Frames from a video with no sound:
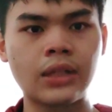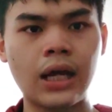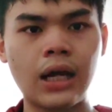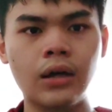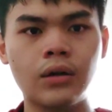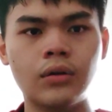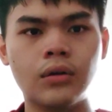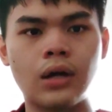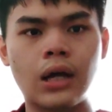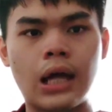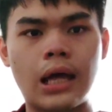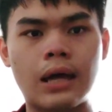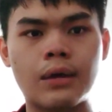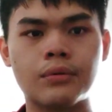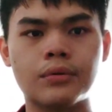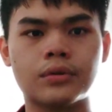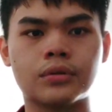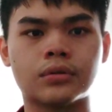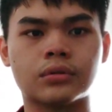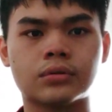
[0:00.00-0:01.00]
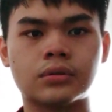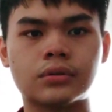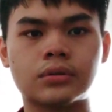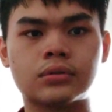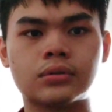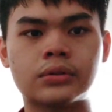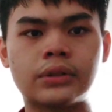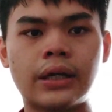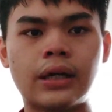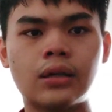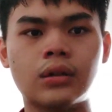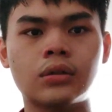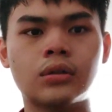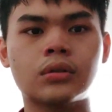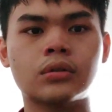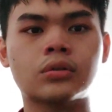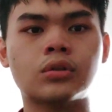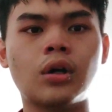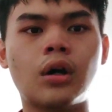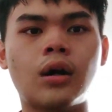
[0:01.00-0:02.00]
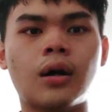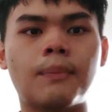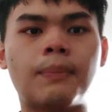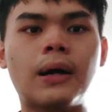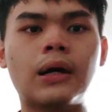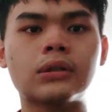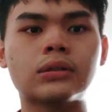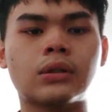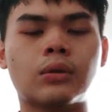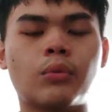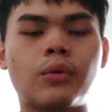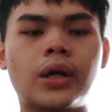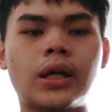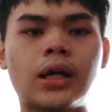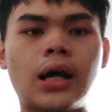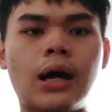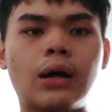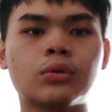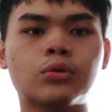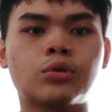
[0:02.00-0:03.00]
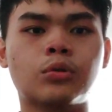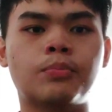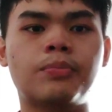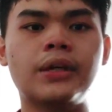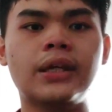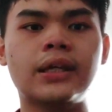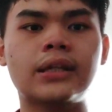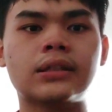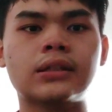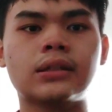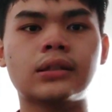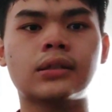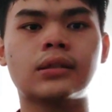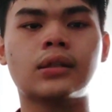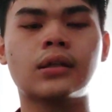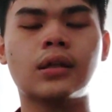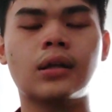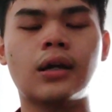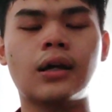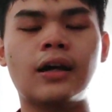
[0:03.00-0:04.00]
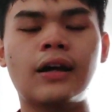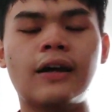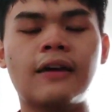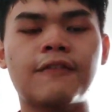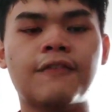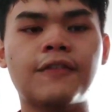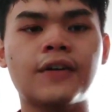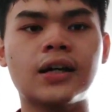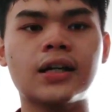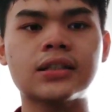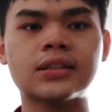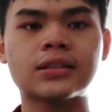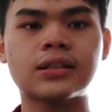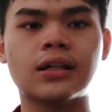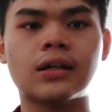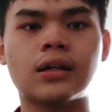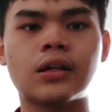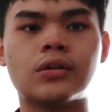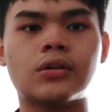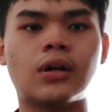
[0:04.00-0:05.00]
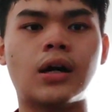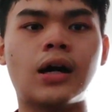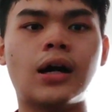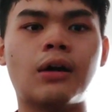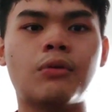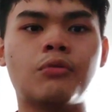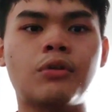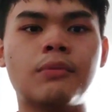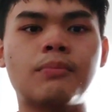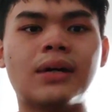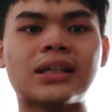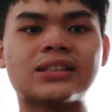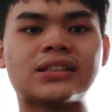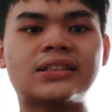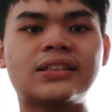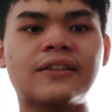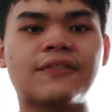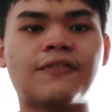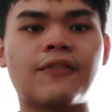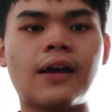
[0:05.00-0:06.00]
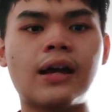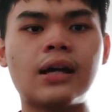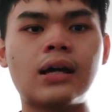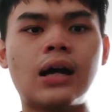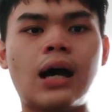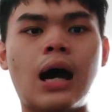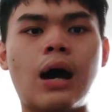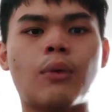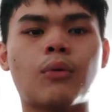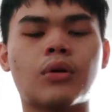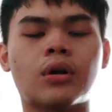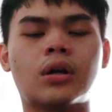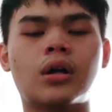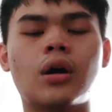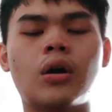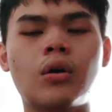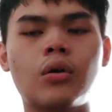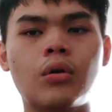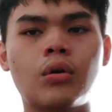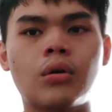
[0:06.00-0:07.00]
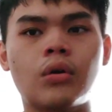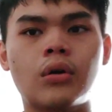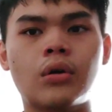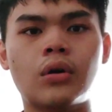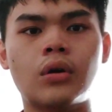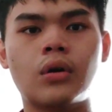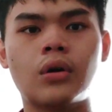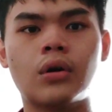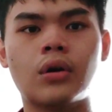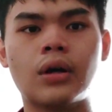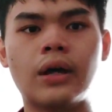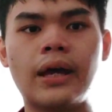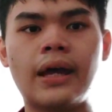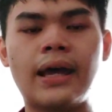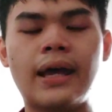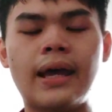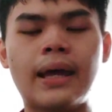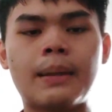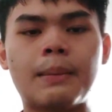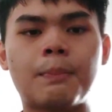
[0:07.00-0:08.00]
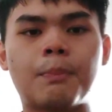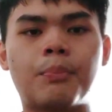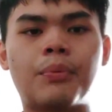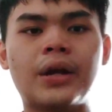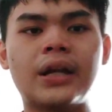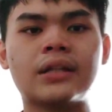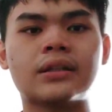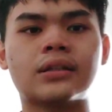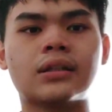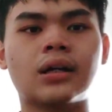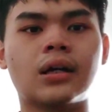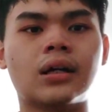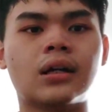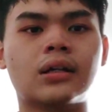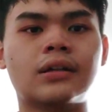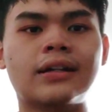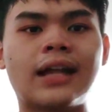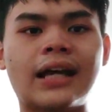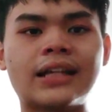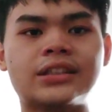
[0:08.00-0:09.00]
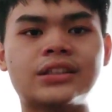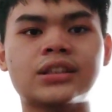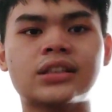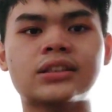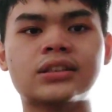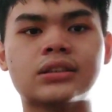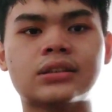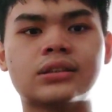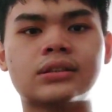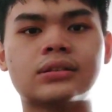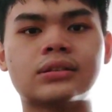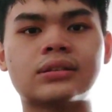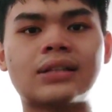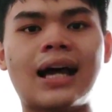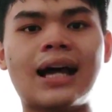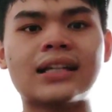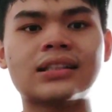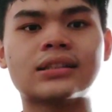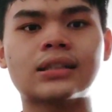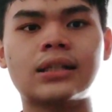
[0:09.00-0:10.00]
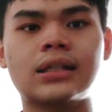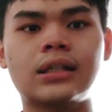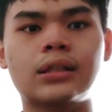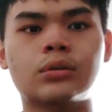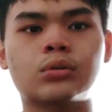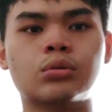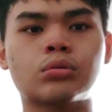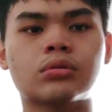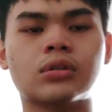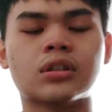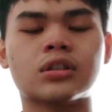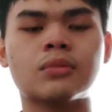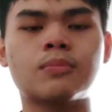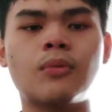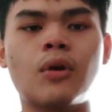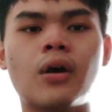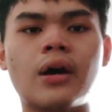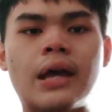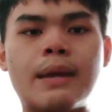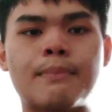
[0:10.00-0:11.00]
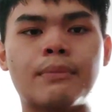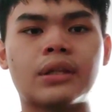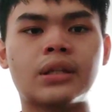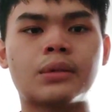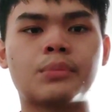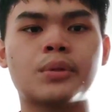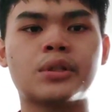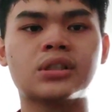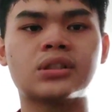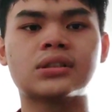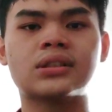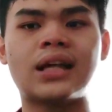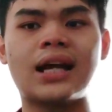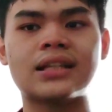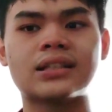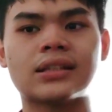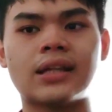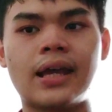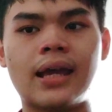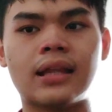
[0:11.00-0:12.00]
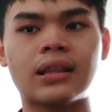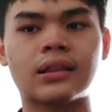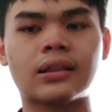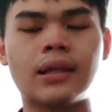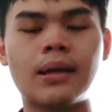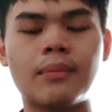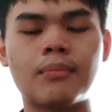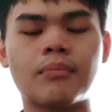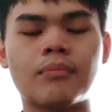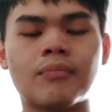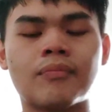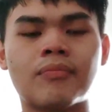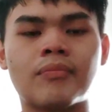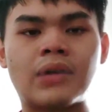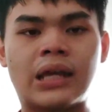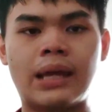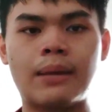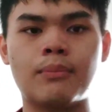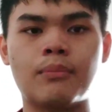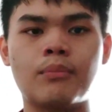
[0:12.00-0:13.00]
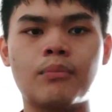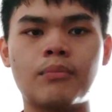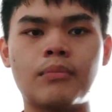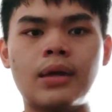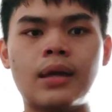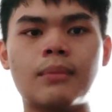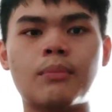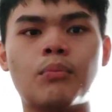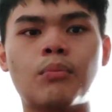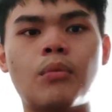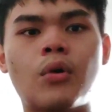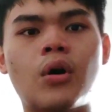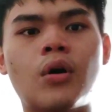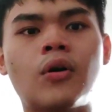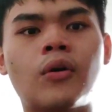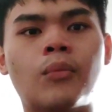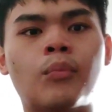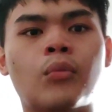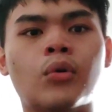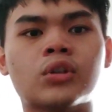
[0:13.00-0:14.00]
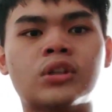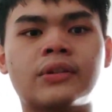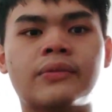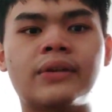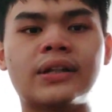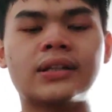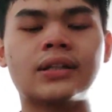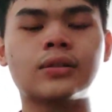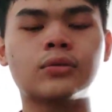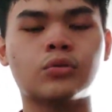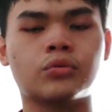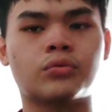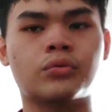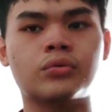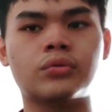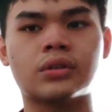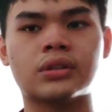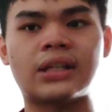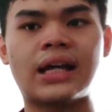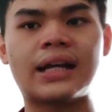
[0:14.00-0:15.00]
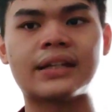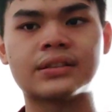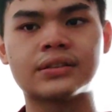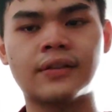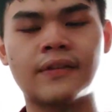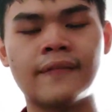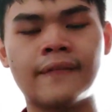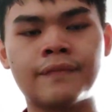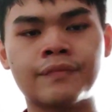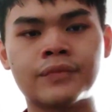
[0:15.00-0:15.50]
Now, I will talk about the way how to beat it. At first, we must define our goal and break the largest task into the small and the diverse task, and that can make more motivated to do the task.